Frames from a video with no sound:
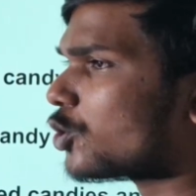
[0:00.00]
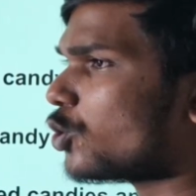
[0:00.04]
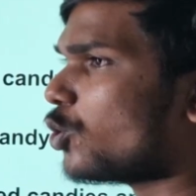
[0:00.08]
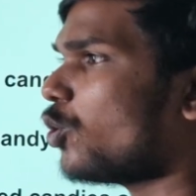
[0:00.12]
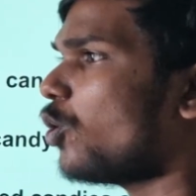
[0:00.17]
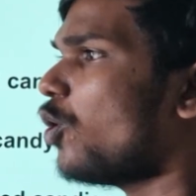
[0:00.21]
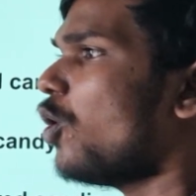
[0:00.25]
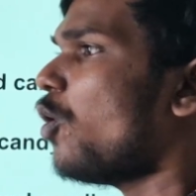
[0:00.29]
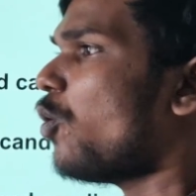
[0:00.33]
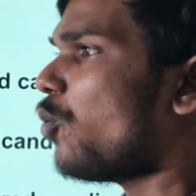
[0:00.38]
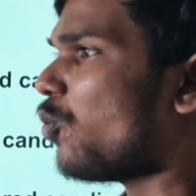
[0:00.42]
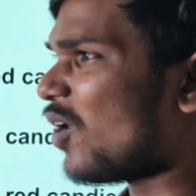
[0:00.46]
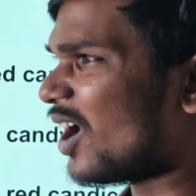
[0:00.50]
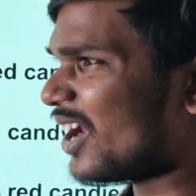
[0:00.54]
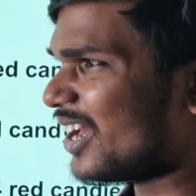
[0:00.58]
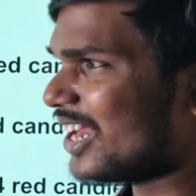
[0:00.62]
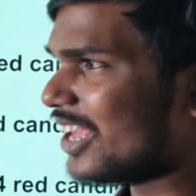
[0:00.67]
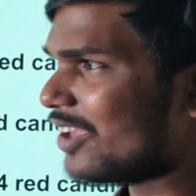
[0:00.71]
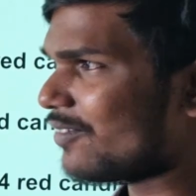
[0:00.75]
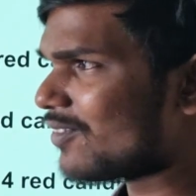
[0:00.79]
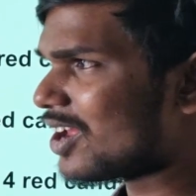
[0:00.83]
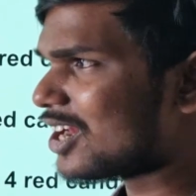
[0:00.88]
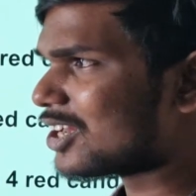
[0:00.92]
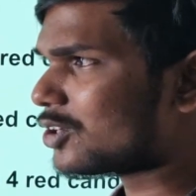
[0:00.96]
to one
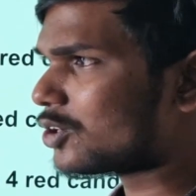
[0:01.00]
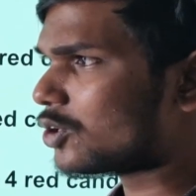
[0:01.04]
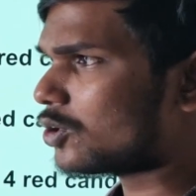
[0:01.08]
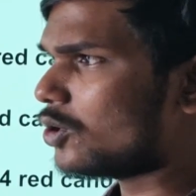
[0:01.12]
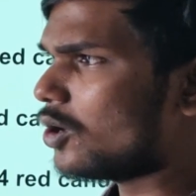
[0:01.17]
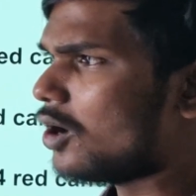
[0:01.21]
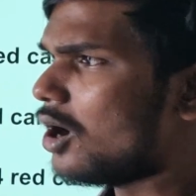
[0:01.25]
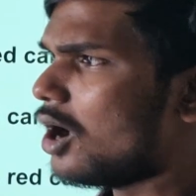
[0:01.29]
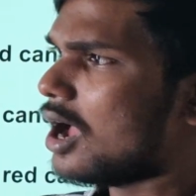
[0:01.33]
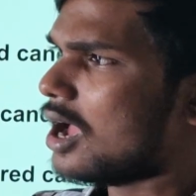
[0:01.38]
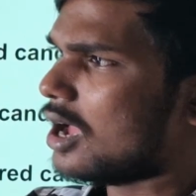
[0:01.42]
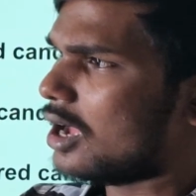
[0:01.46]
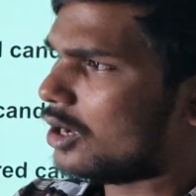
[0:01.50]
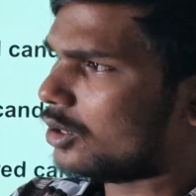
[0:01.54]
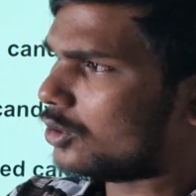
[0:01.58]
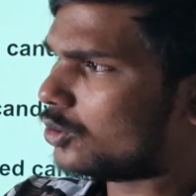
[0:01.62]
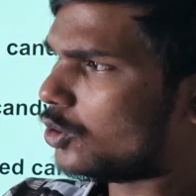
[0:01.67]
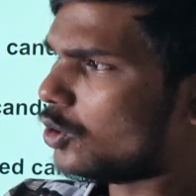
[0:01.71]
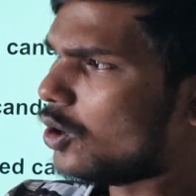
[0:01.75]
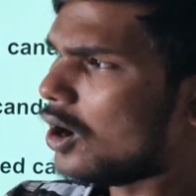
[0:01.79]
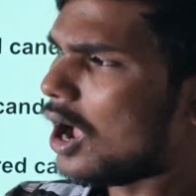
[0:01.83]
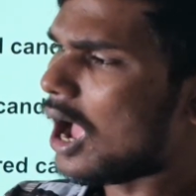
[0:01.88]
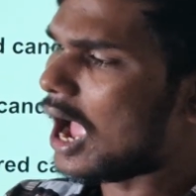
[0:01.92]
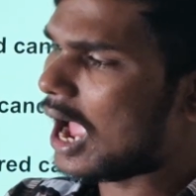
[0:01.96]
event
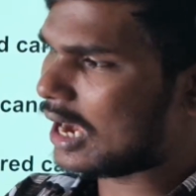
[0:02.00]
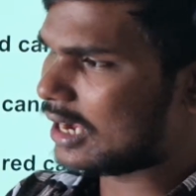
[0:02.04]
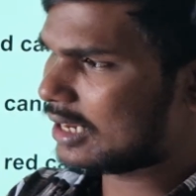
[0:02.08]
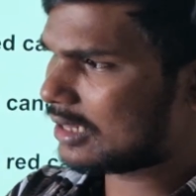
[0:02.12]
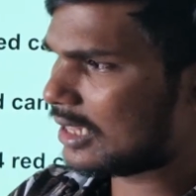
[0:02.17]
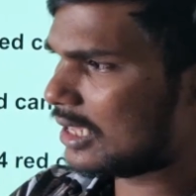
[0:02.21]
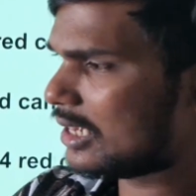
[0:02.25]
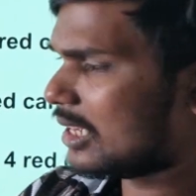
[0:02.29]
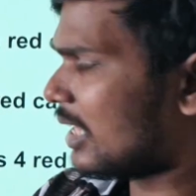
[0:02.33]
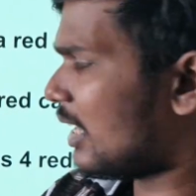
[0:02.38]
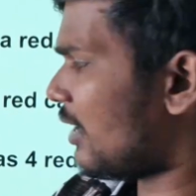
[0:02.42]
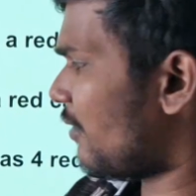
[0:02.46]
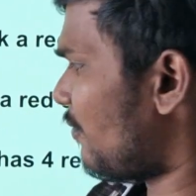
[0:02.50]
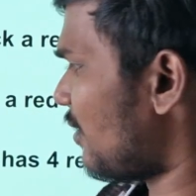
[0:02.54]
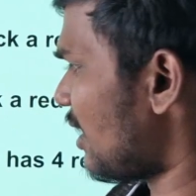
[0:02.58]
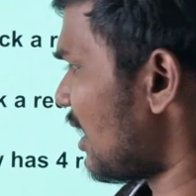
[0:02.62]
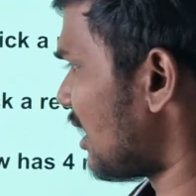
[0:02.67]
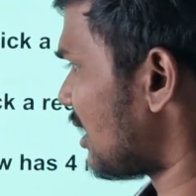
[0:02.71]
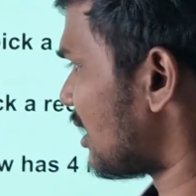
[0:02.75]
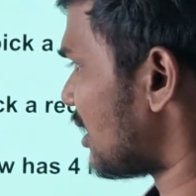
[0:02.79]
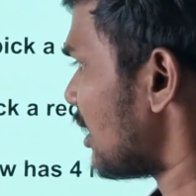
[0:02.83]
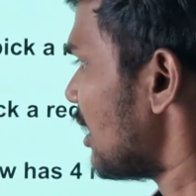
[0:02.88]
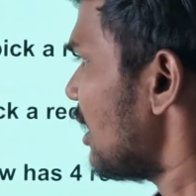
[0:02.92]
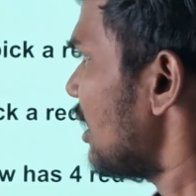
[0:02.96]
to another event.
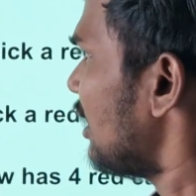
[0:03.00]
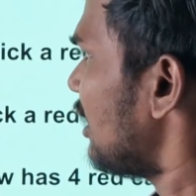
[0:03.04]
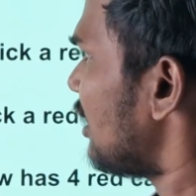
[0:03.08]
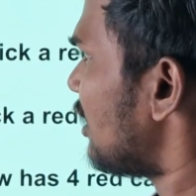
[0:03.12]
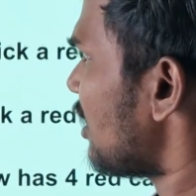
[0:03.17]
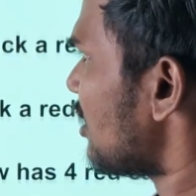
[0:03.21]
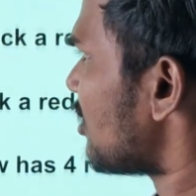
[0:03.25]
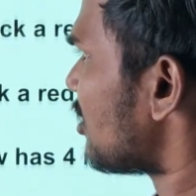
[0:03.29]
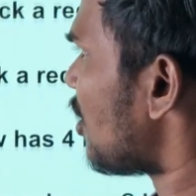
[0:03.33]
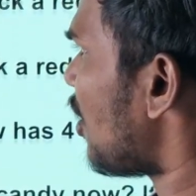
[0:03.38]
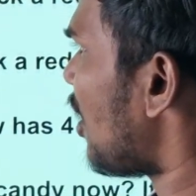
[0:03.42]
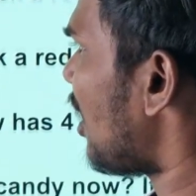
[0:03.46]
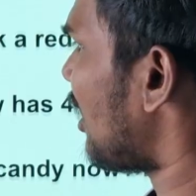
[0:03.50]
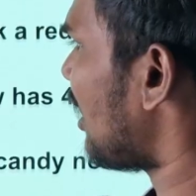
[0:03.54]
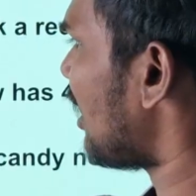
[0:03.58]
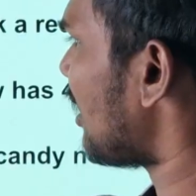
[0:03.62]
It is called